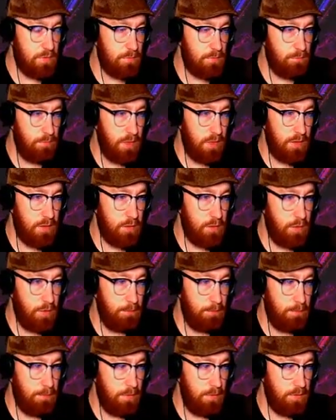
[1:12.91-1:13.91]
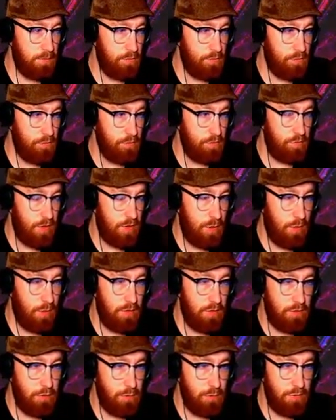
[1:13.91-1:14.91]
May the good bloods shower
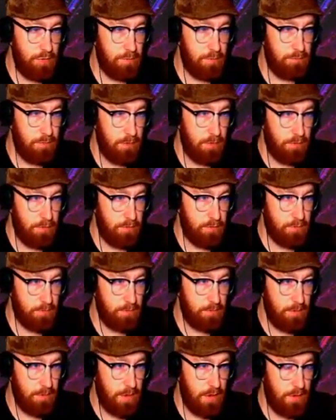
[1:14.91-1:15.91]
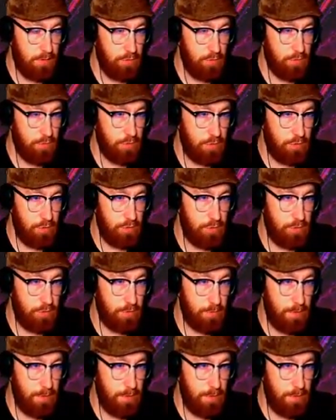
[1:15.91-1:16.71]
you with blood and such.